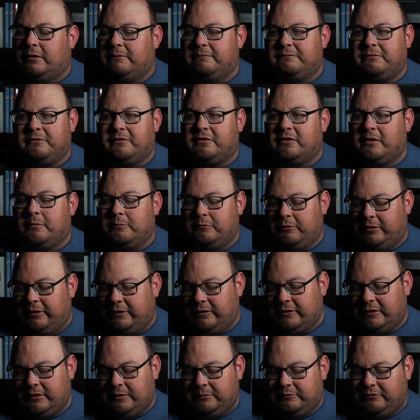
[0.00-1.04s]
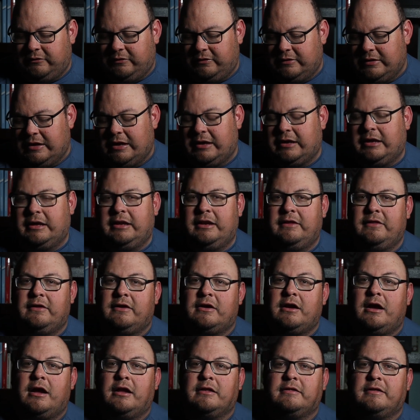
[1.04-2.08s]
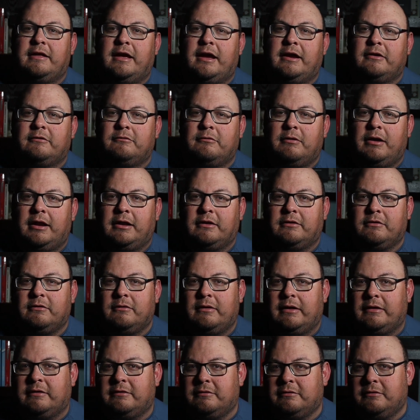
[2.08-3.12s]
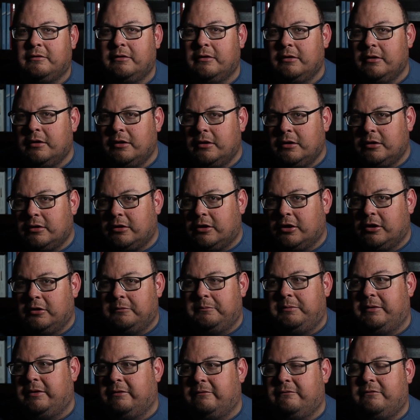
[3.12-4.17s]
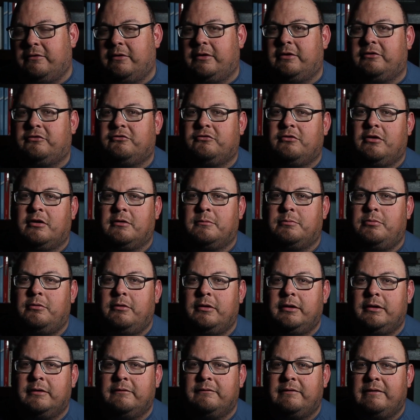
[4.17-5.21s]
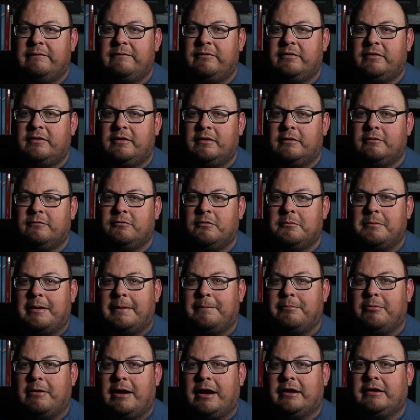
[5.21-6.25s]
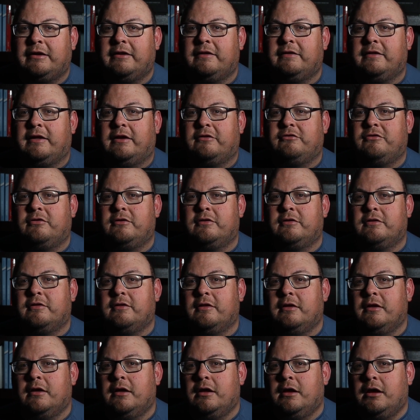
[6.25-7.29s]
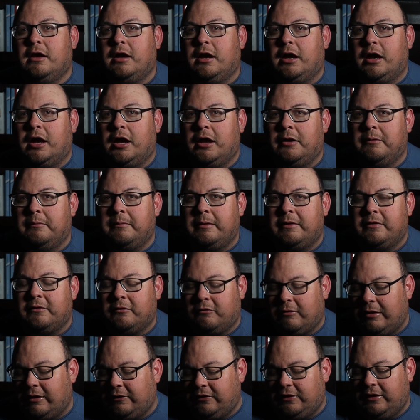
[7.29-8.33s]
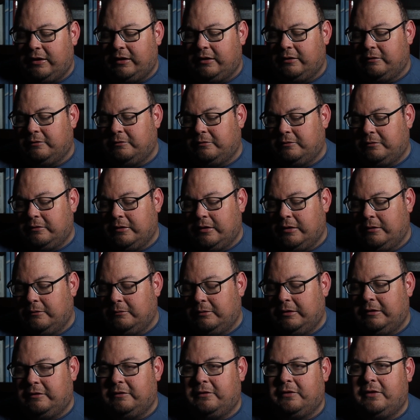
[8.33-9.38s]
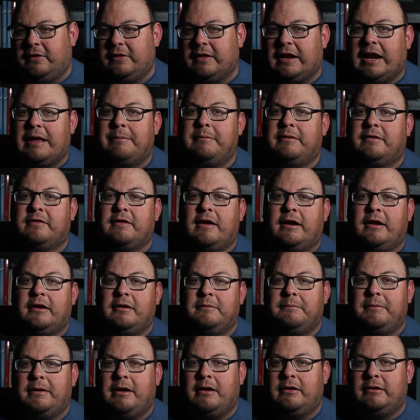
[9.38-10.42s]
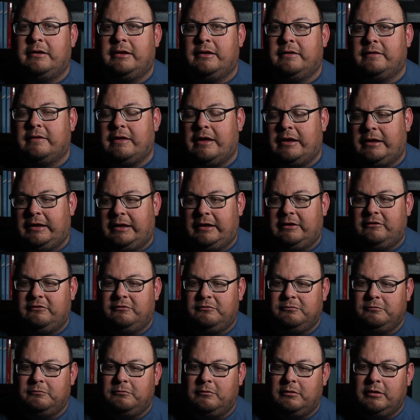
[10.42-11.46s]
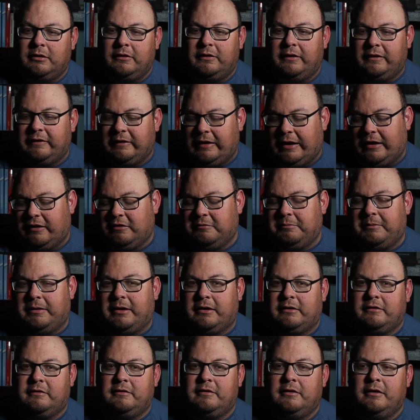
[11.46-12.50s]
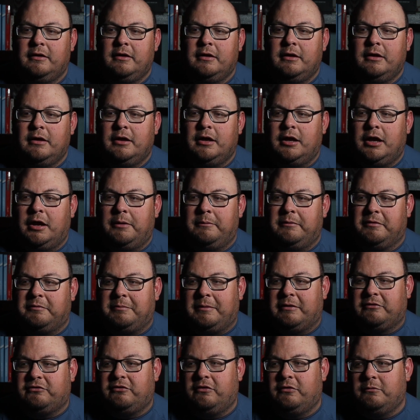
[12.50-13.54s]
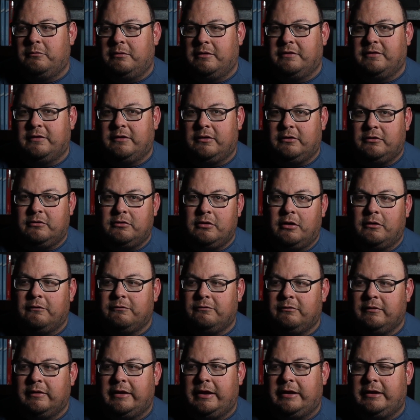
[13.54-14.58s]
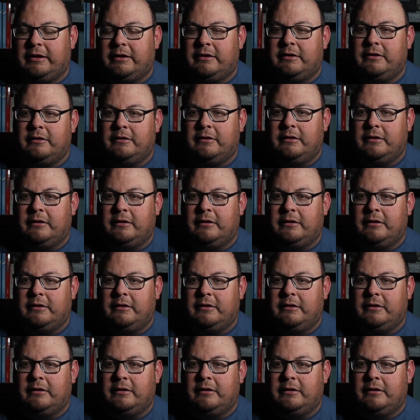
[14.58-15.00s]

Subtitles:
for some reason I'm just not getting the contact right. So that's going to be a very strong point of emphasis for my practice sessions. And the great thing is, at least the thing that I'm excited about, is that each one of these aspects, especially the ones that are golf related,